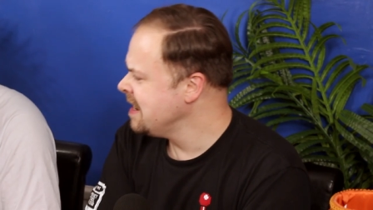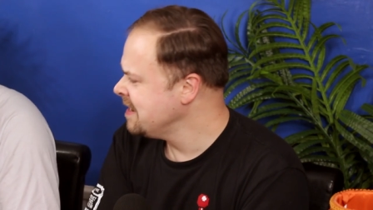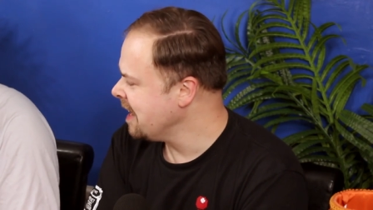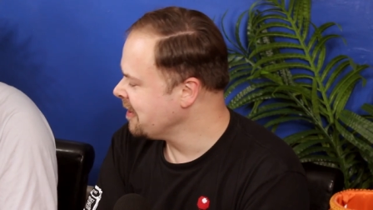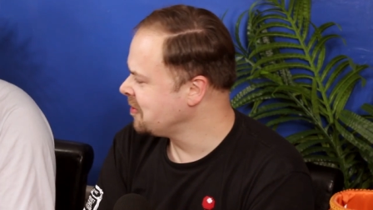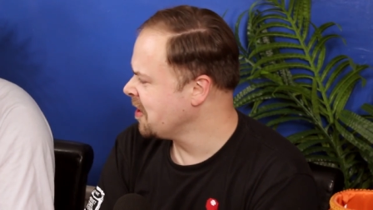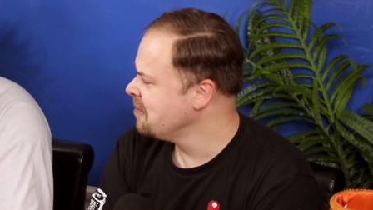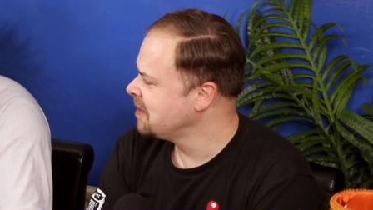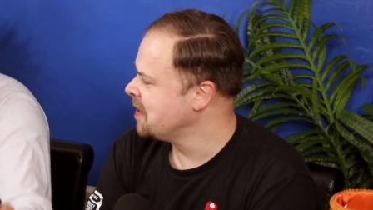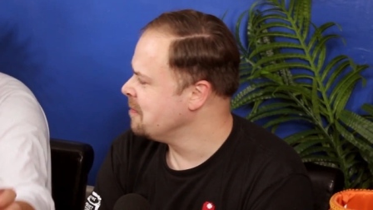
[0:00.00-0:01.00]
Indiana
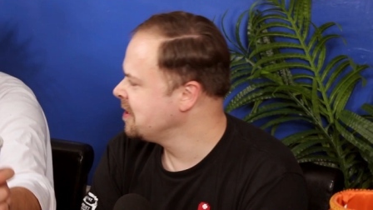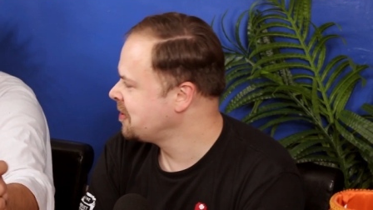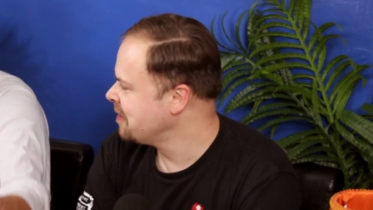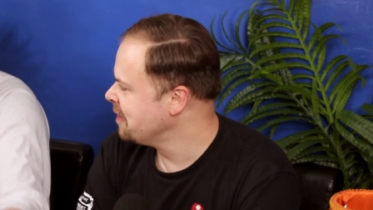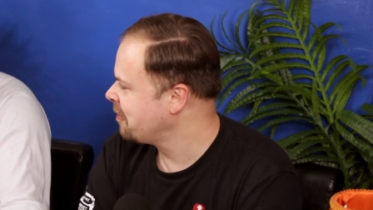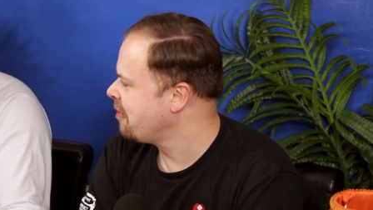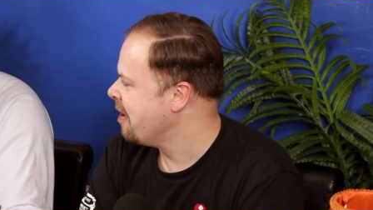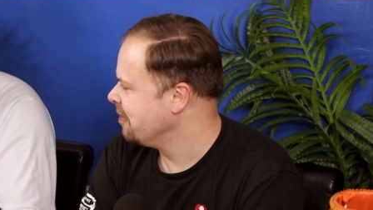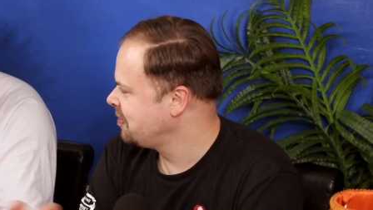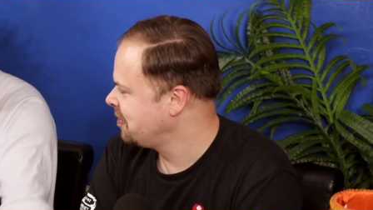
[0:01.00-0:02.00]
Jones and the mystery of
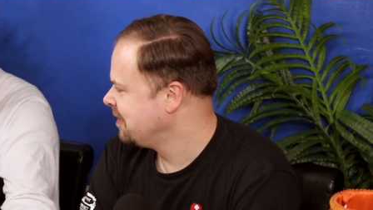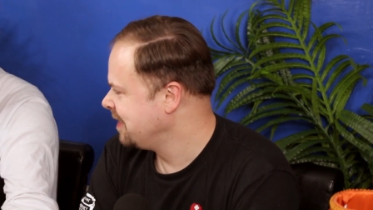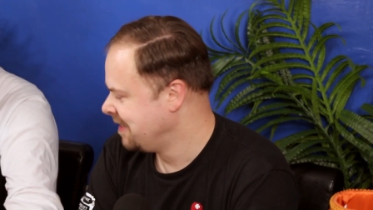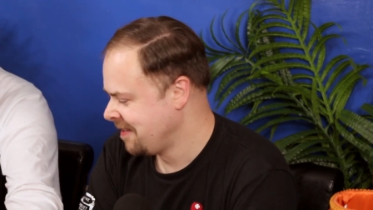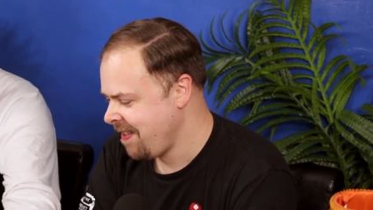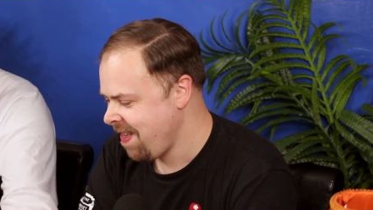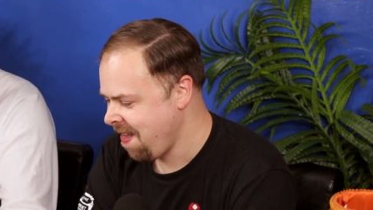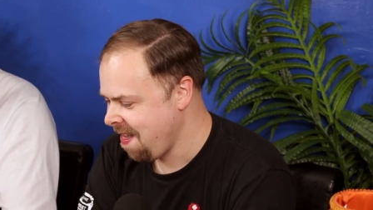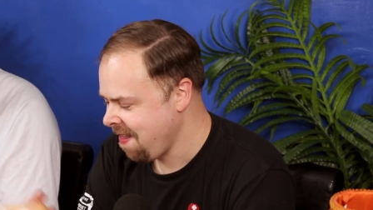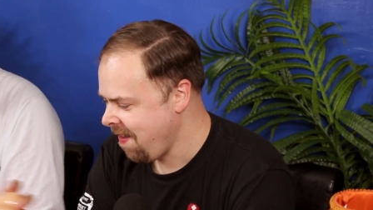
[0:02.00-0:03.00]
crunch. So do we want
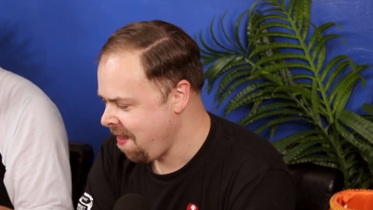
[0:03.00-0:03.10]
to rank